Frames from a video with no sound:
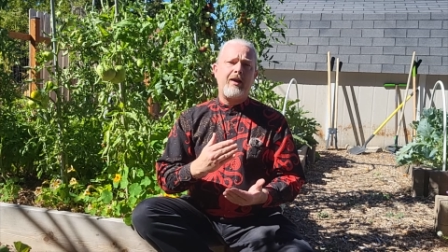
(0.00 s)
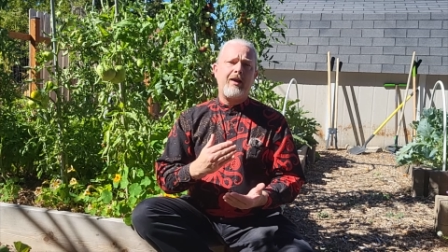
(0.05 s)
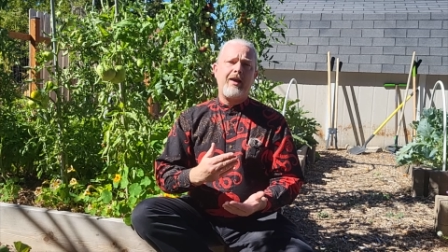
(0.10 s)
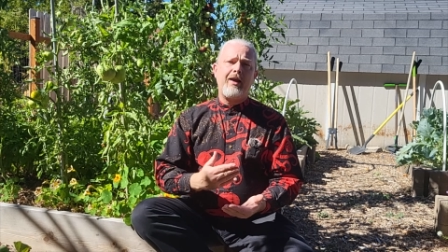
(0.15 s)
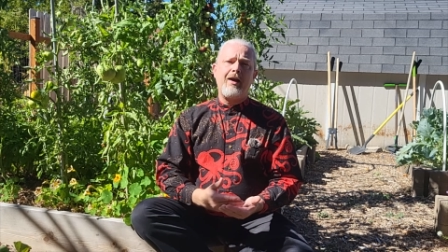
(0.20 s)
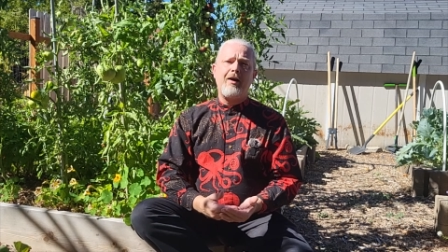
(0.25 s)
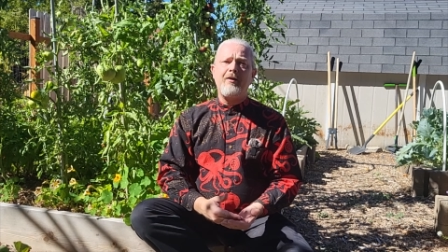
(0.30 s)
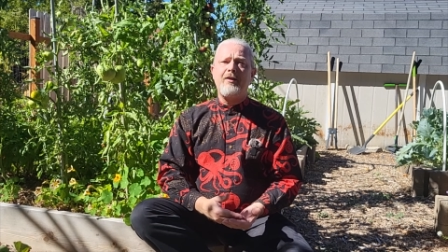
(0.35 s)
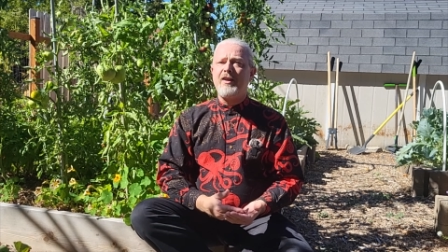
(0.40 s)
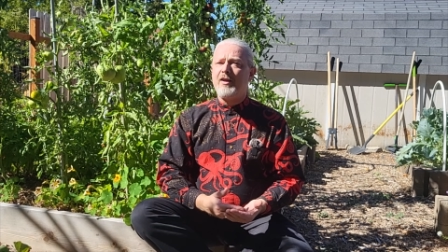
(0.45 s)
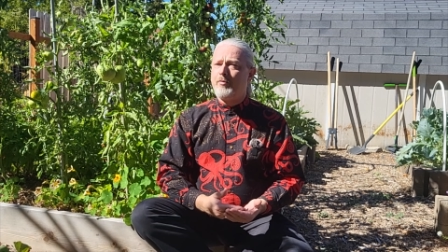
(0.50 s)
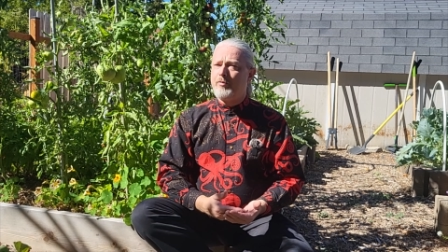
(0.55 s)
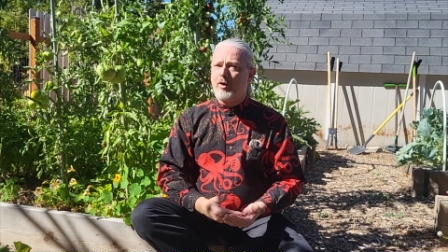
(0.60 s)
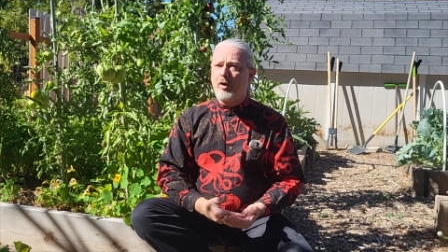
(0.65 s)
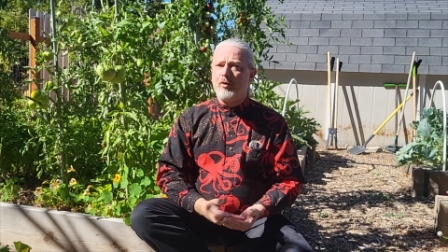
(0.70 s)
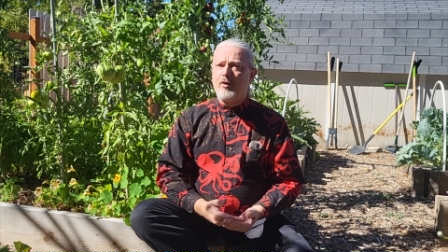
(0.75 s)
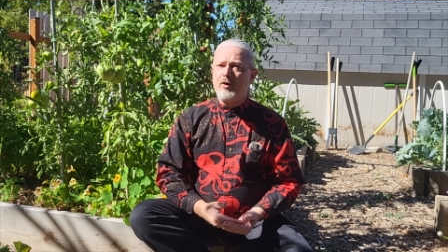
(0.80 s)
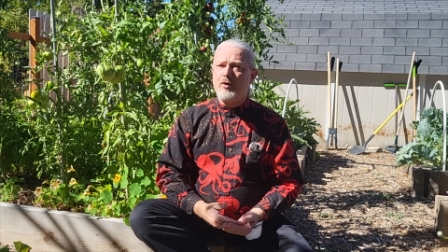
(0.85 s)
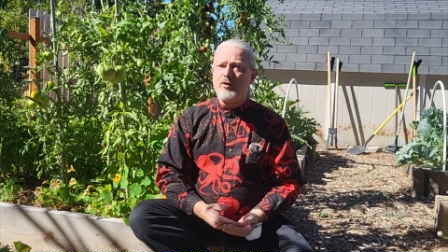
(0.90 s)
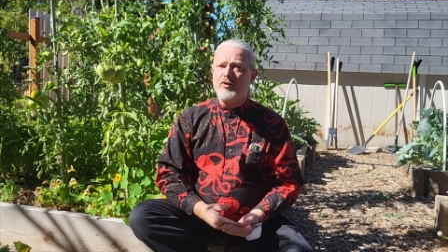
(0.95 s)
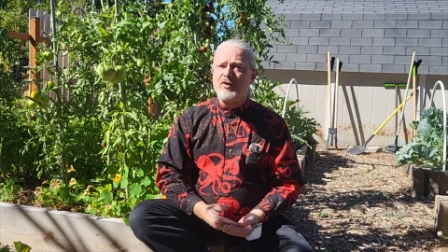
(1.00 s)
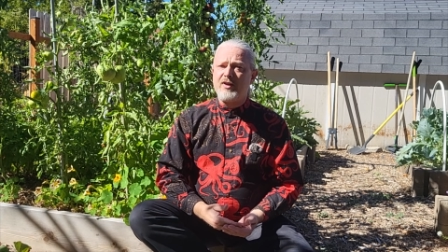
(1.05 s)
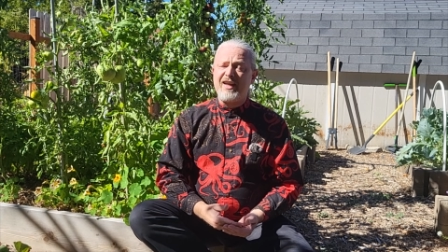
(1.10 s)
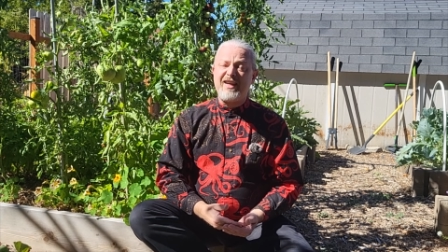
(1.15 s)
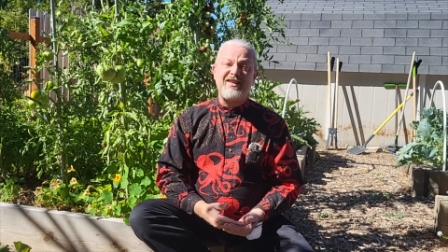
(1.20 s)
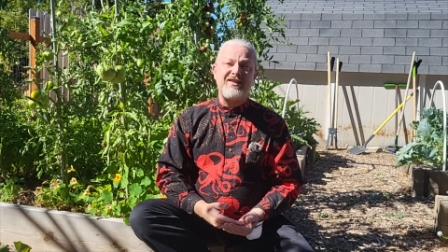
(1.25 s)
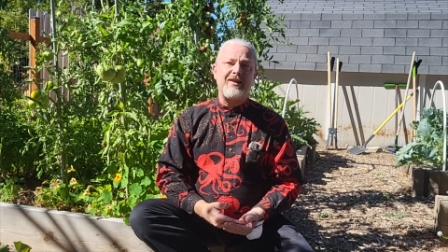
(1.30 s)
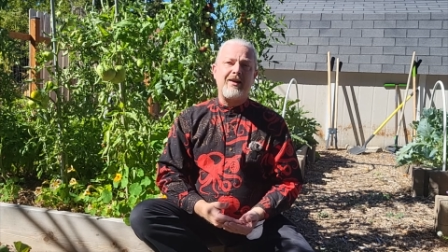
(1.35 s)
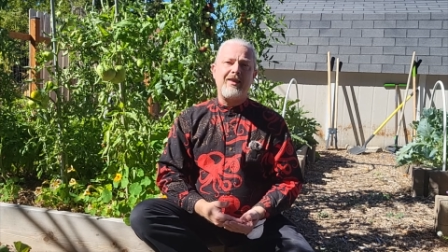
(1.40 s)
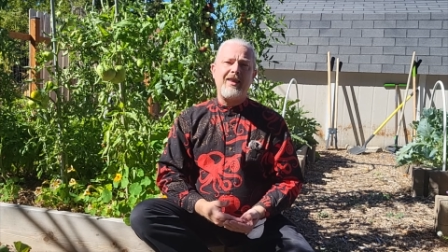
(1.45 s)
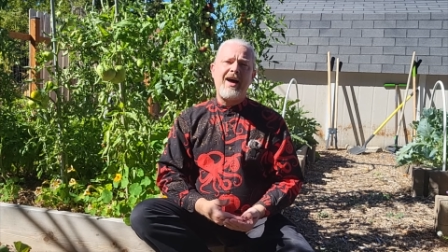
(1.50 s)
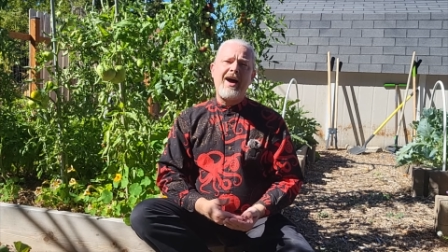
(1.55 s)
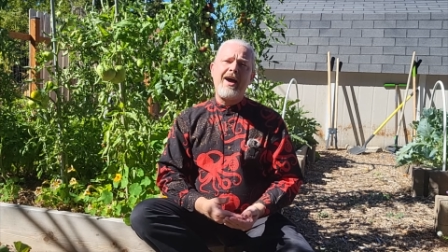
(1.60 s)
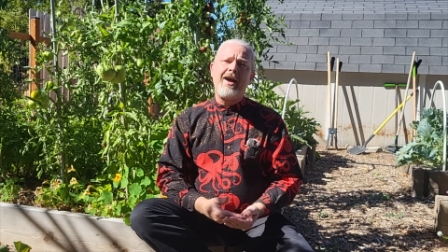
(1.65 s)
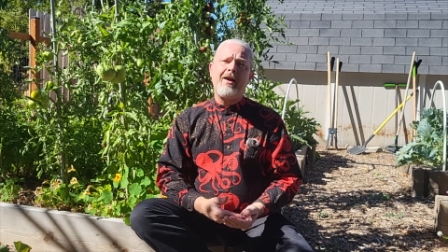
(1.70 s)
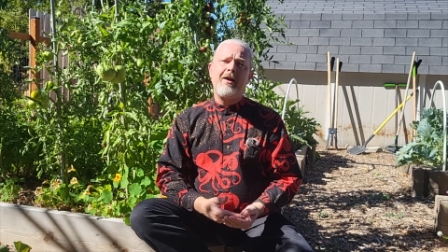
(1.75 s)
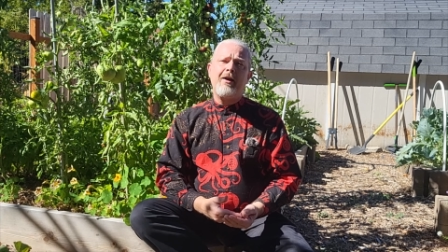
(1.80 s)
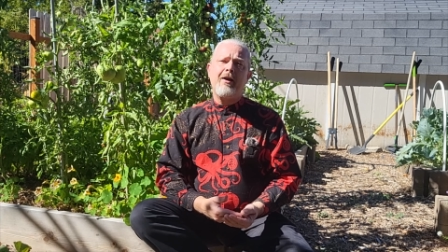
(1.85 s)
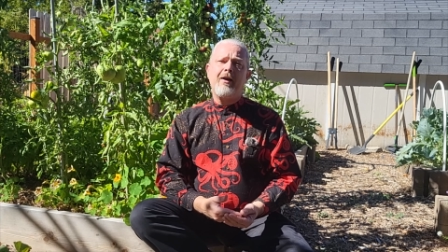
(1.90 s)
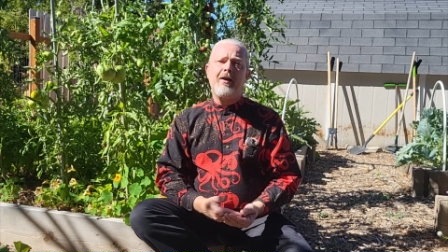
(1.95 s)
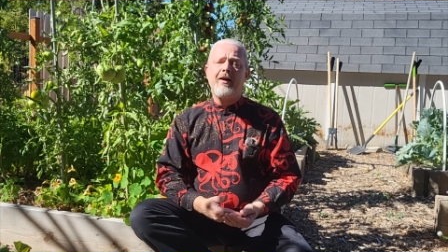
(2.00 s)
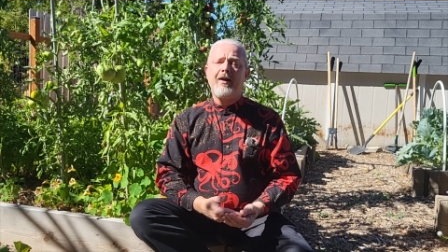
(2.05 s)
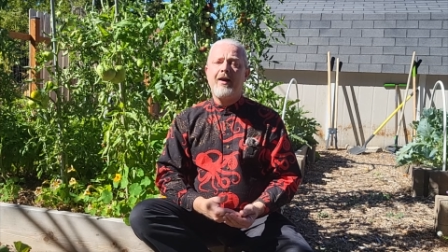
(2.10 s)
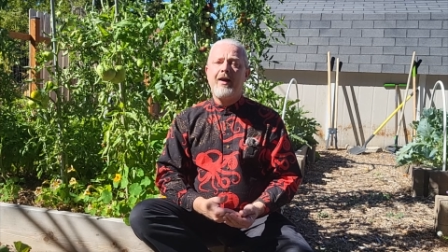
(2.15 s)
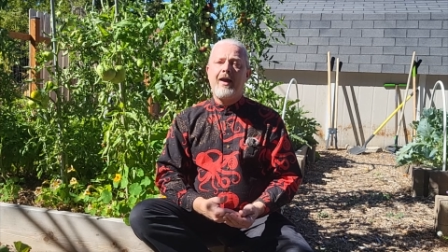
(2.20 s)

Healthy Produce is a liar